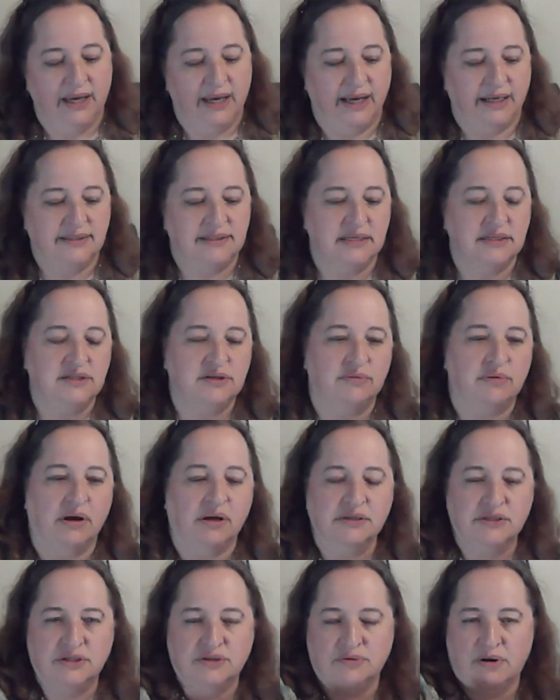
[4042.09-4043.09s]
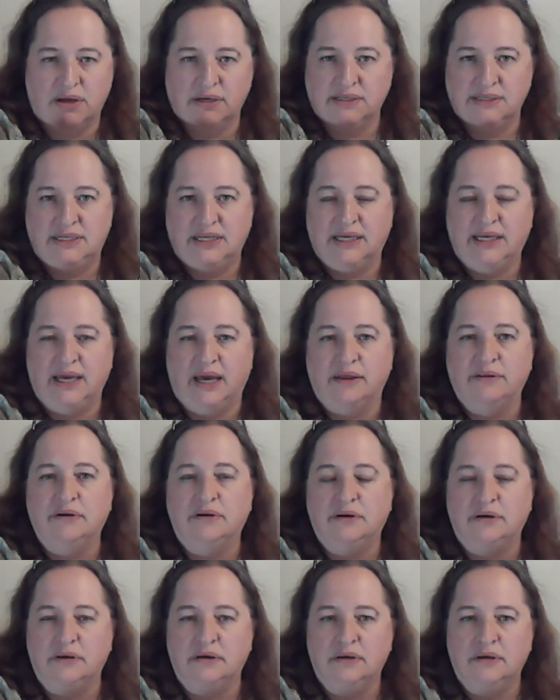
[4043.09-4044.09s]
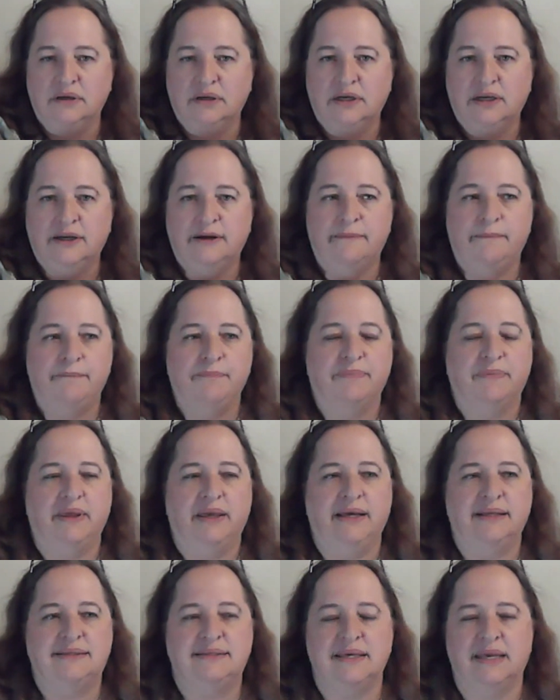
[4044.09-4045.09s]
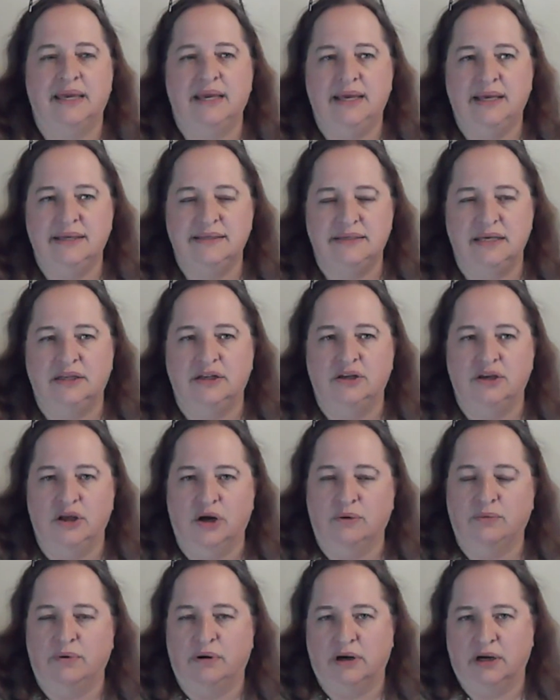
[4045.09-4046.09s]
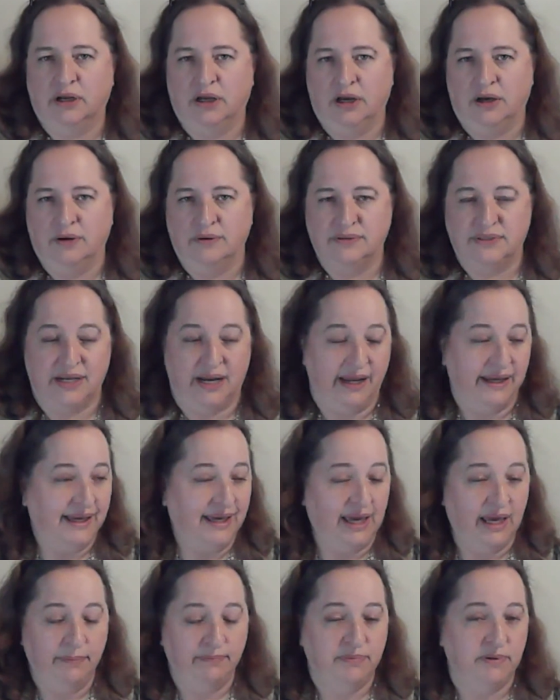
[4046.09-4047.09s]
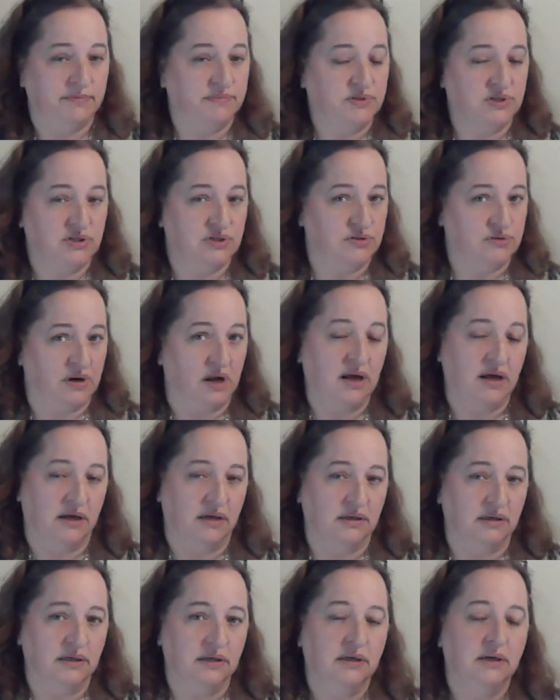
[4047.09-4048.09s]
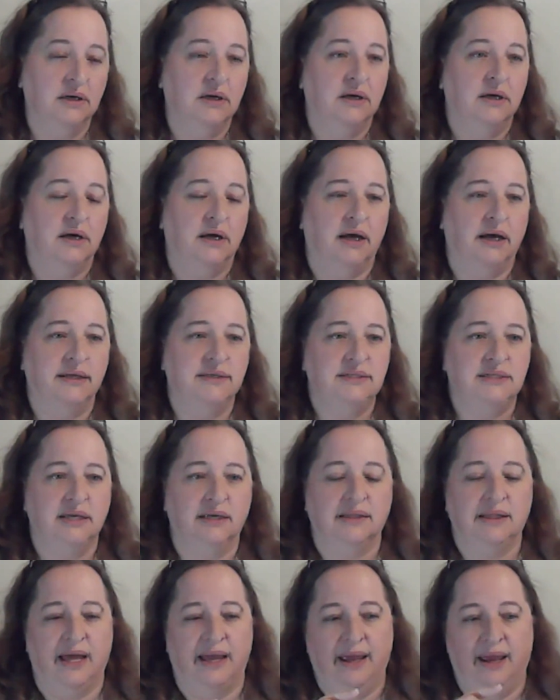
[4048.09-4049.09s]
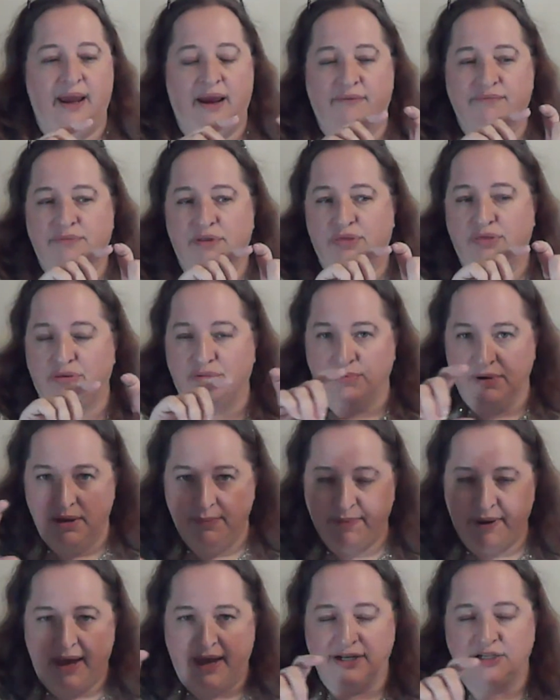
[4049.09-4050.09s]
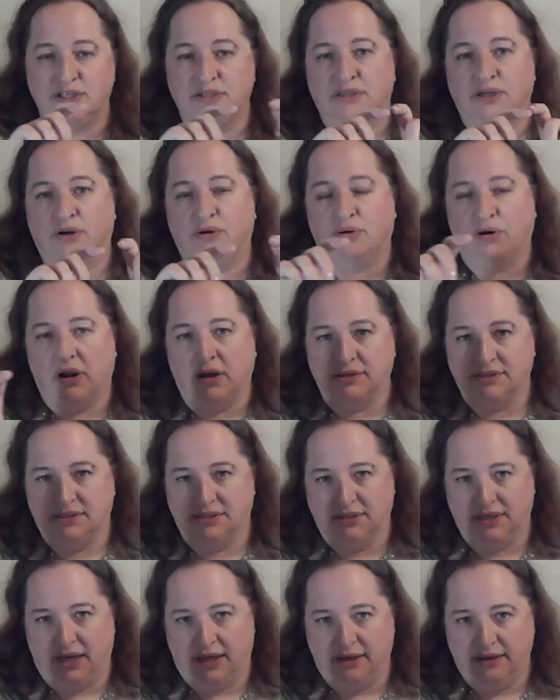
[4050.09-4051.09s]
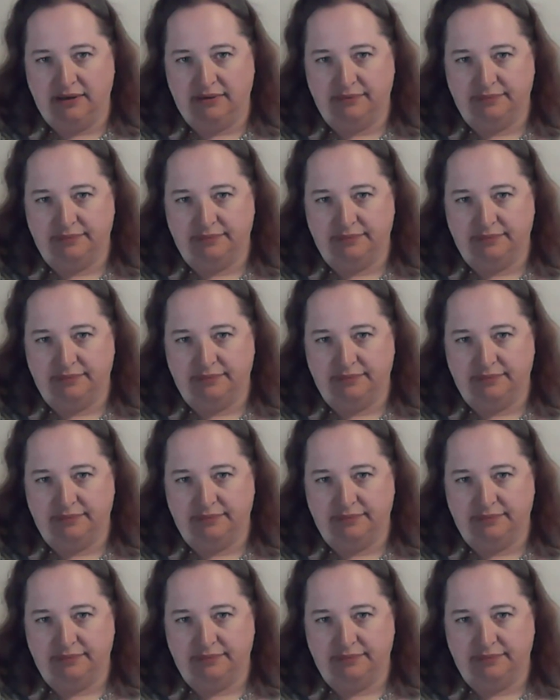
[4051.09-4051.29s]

And since they're all strung together, it's easy to know where it goes. And I keep them strung until I have the 3 patches across done.